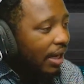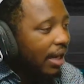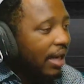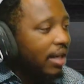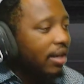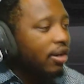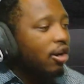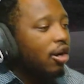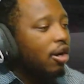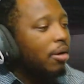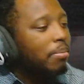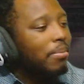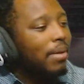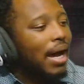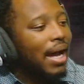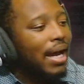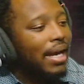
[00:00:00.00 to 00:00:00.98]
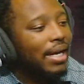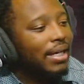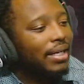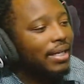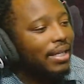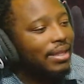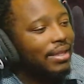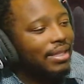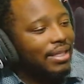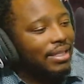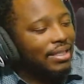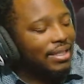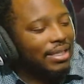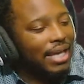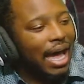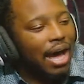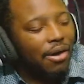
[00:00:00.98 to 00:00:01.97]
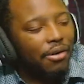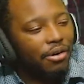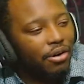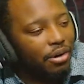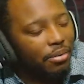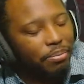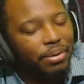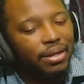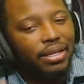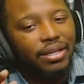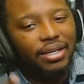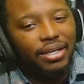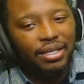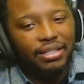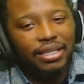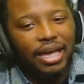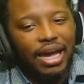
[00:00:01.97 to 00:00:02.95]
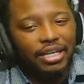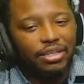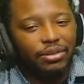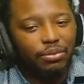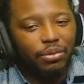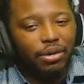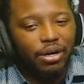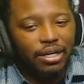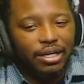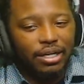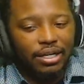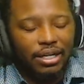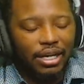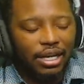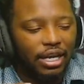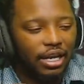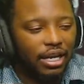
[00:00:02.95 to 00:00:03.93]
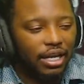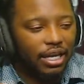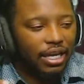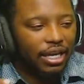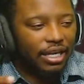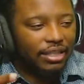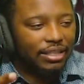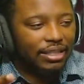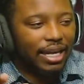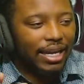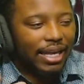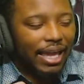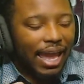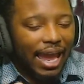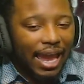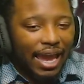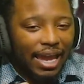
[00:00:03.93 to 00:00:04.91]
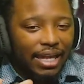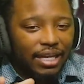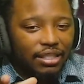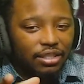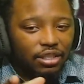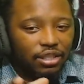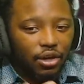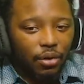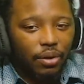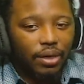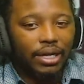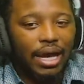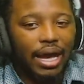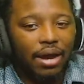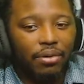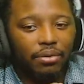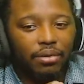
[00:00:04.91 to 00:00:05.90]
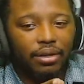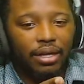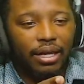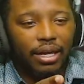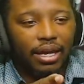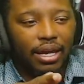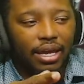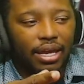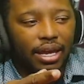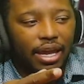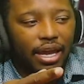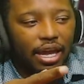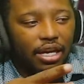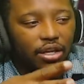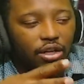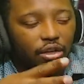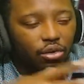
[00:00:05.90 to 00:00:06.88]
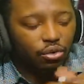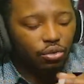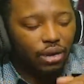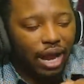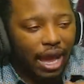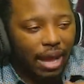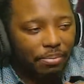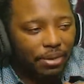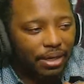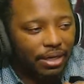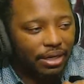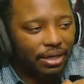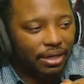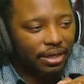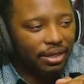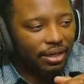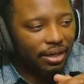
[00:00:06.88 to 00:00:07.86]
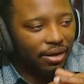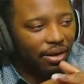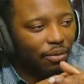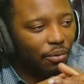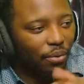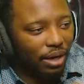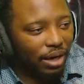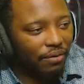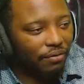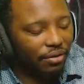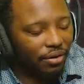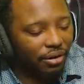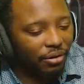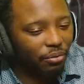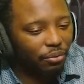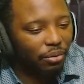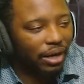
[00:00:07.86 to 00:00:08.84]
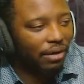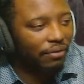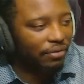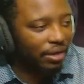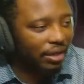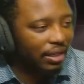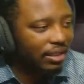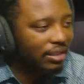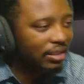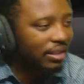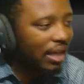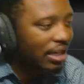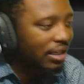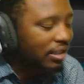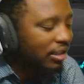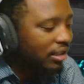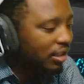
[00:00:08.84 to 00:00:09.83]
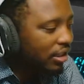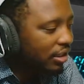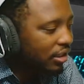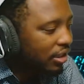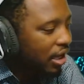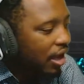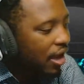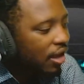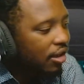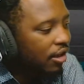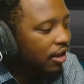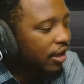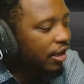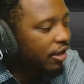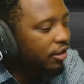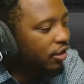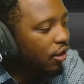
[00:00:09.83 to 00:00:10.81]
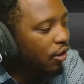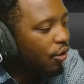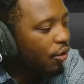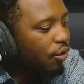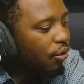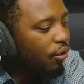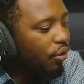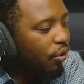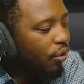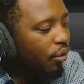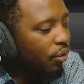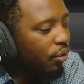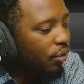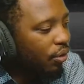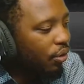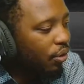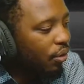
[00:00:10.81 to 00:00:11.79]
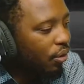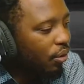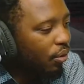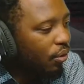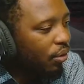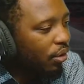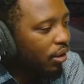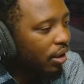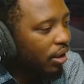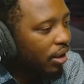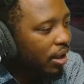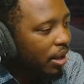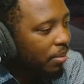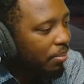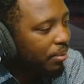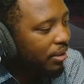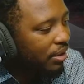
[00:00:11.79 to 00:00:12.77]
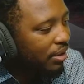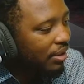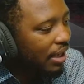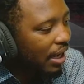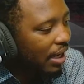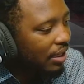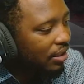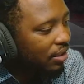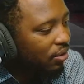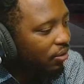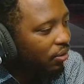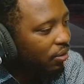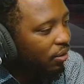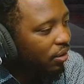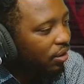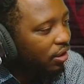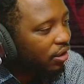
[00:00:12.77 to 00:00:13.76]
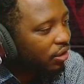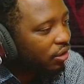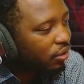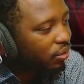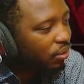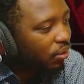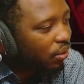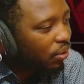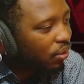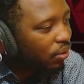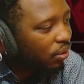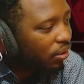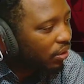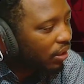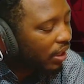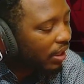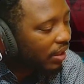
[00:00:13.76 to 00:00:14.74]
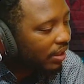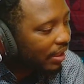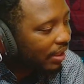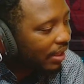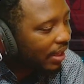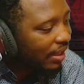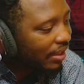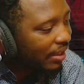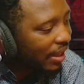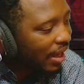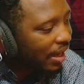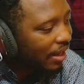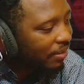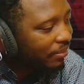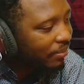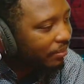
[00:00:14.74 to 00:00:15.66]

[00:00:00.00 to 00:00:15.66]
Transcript: in her mind, this is how her ability is actually working. It's like hands going out and grabbing whatever whatever it is that she's looking to hold or, or possessed or controlled or anything like that